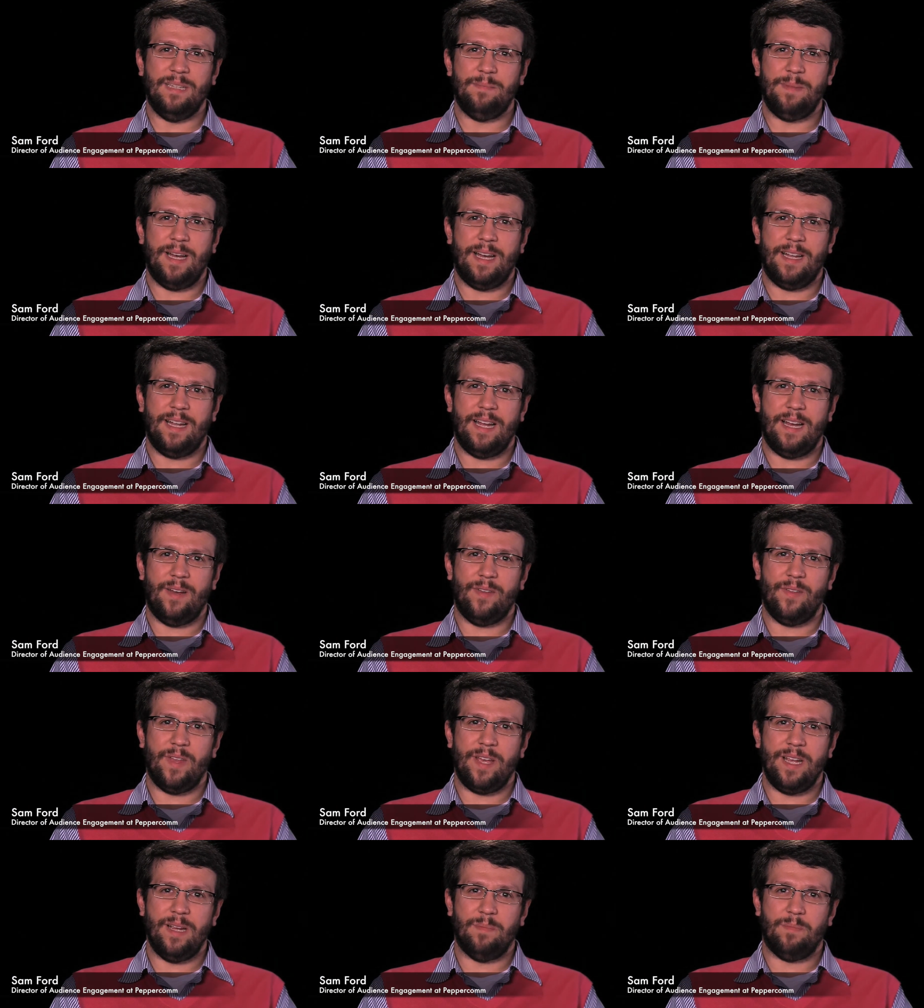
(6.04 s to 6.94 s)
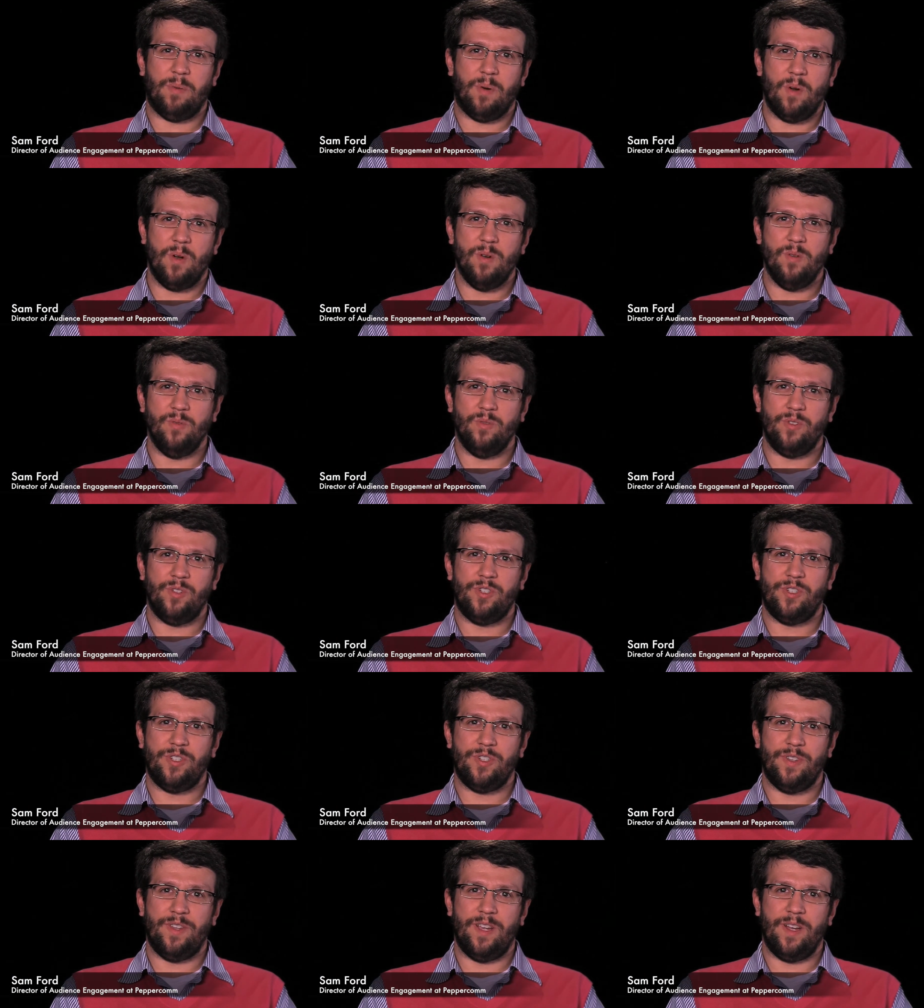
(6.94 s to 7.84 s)
about how they
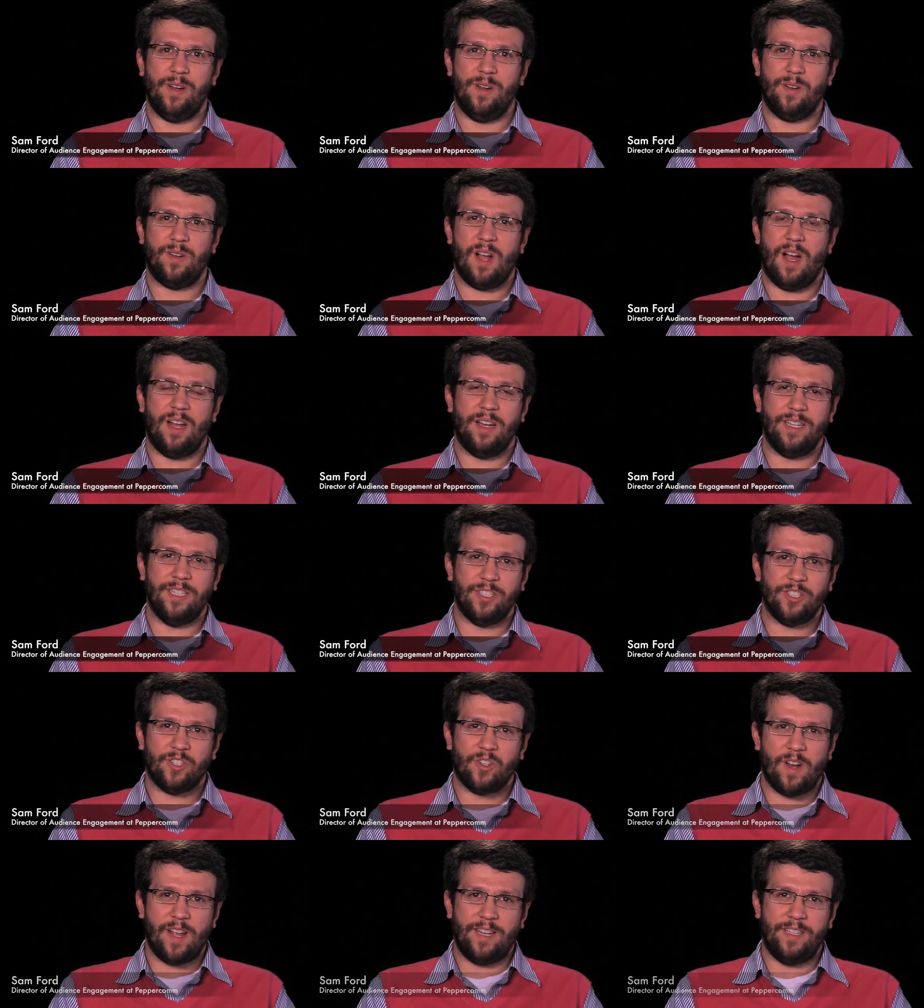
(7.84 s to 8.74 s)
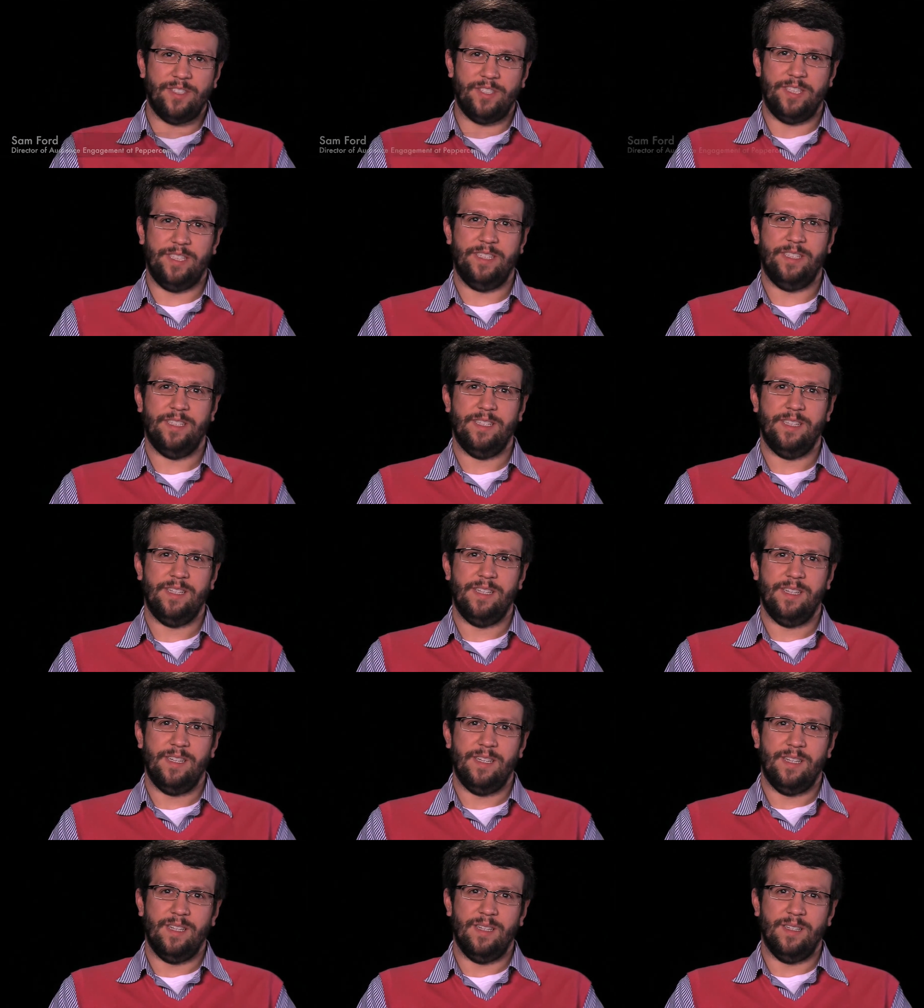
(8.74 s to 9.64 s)
approach their content strategy.
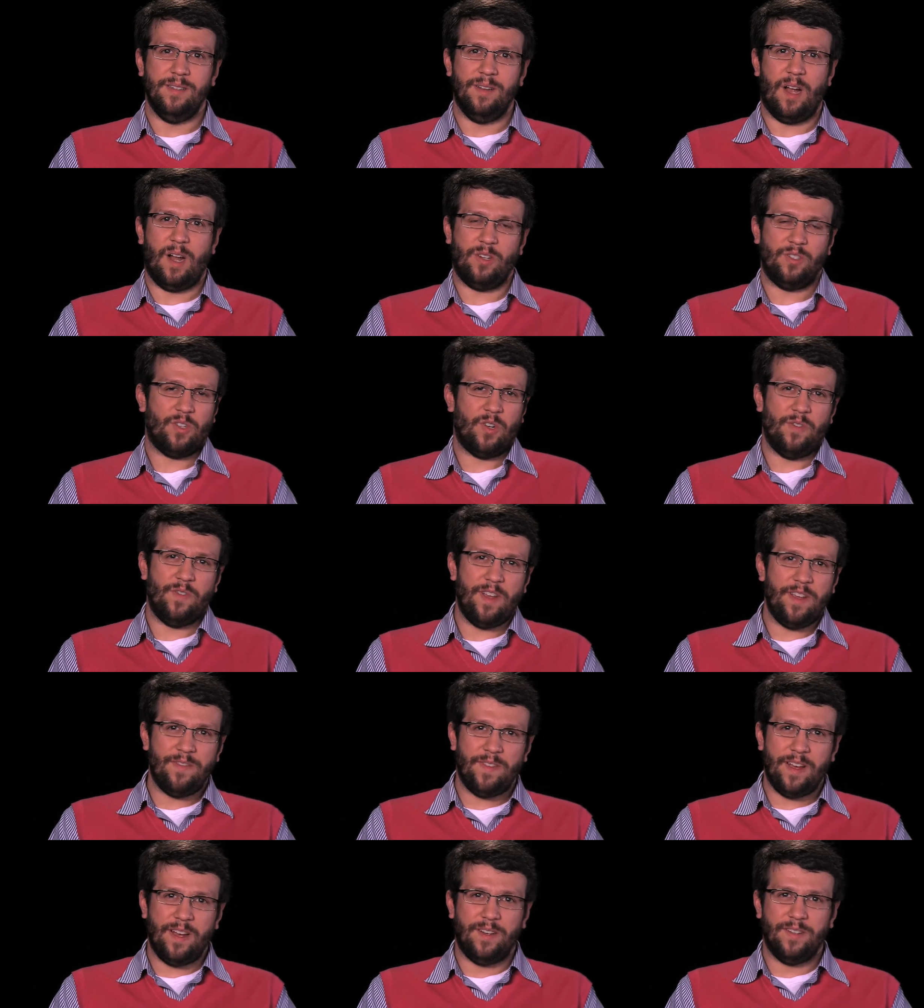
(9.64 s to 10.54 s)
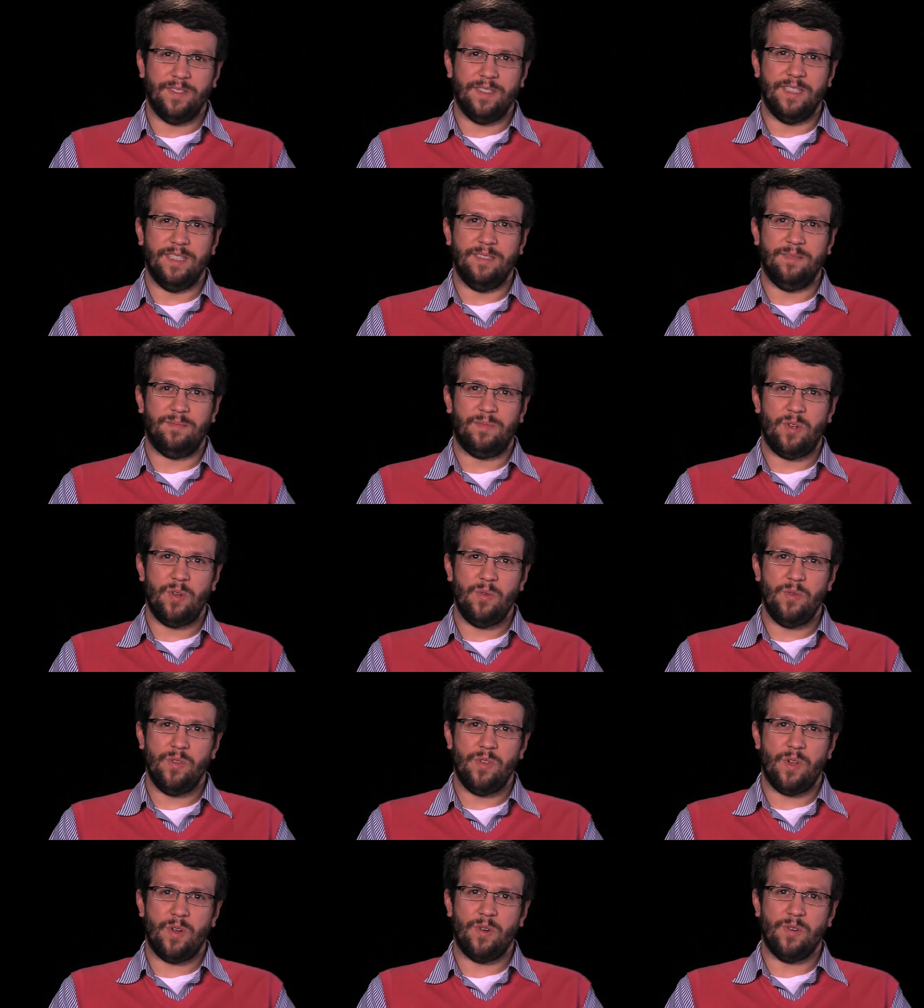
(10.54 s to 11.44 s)
Our survey found that
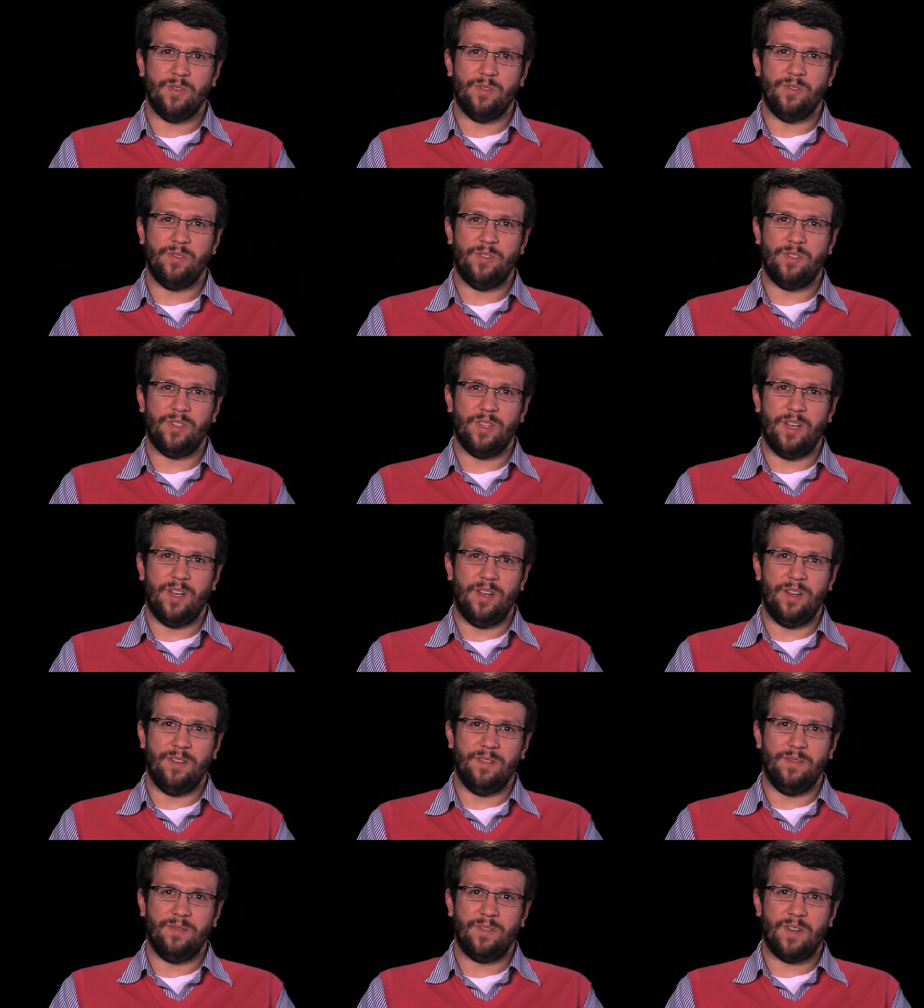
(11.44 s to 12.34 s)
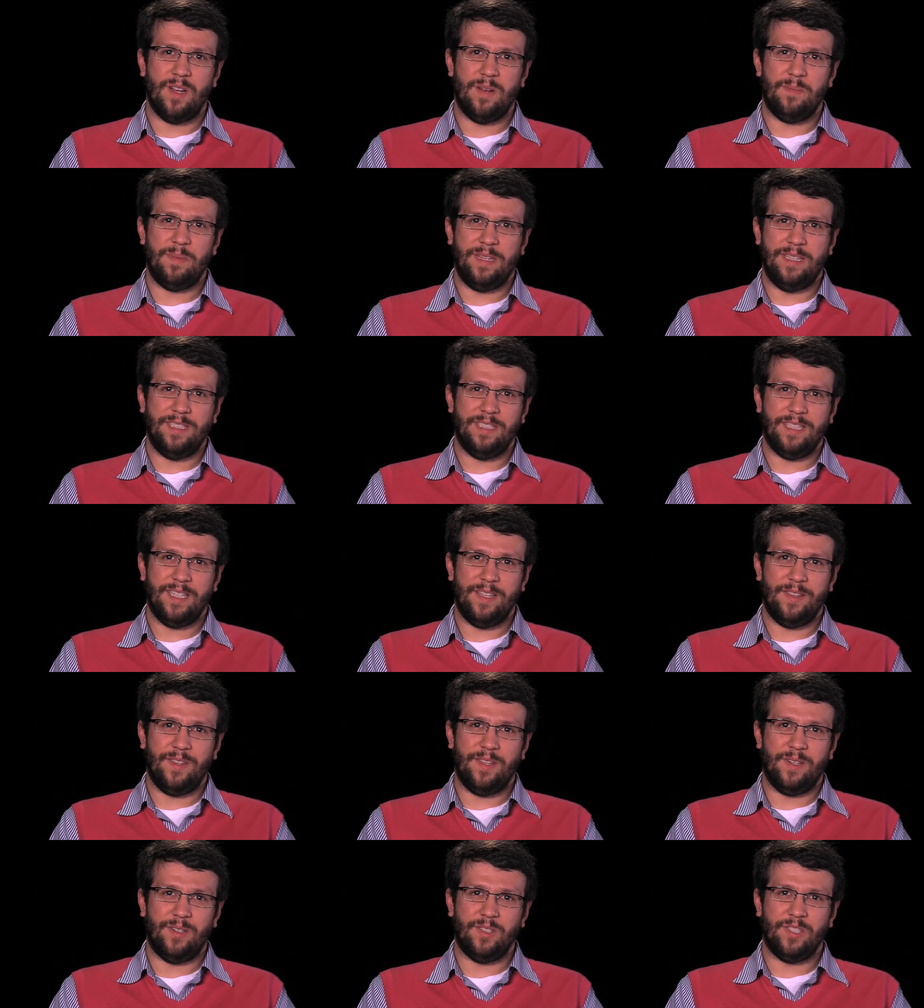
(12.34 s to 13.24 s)
2/3 of companies
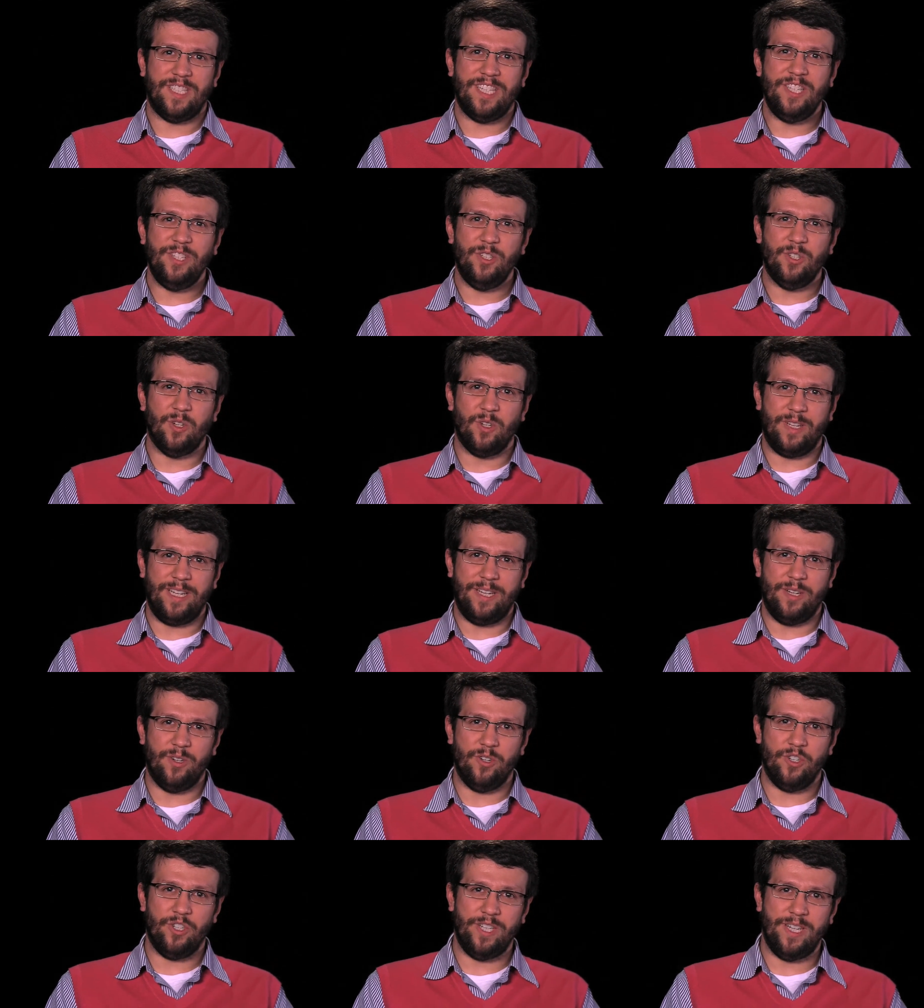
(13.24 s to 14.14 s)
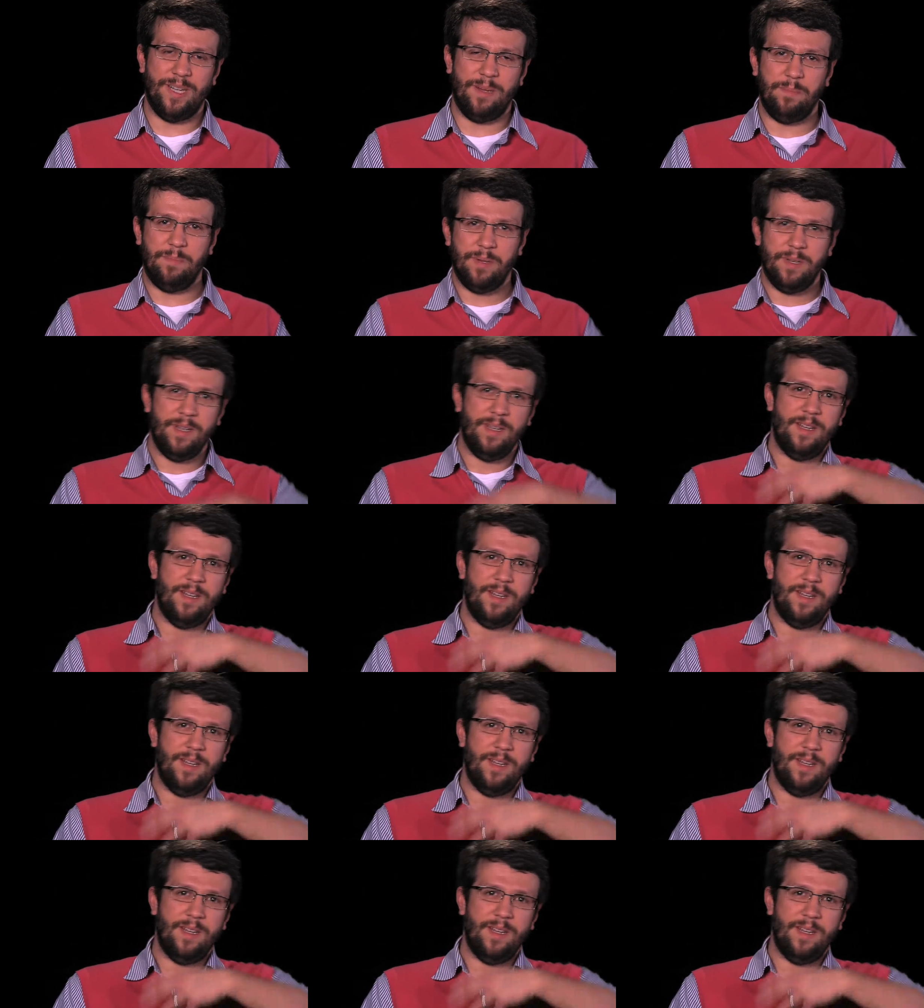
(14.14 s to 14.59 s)
said their senior leadership